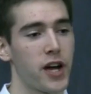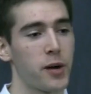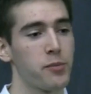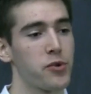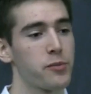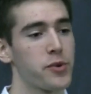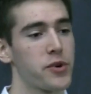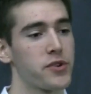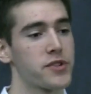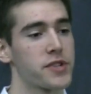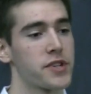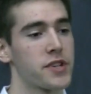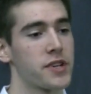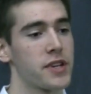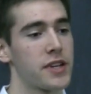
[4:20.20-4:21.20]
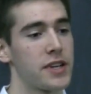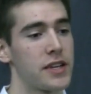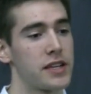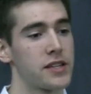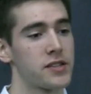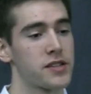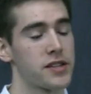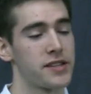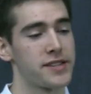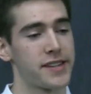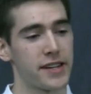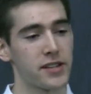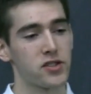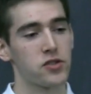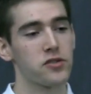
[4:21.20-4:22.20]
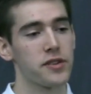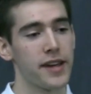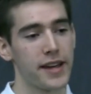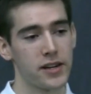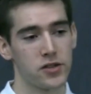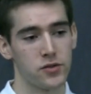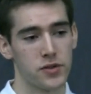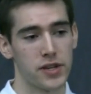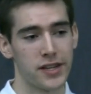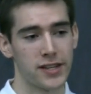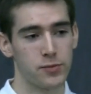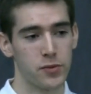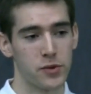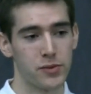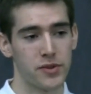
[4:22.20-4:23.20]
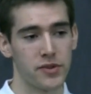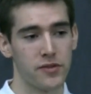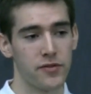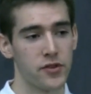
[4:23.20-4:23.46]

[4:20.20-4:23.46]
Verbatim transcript: what I'm proposing is a dental x-ray experiment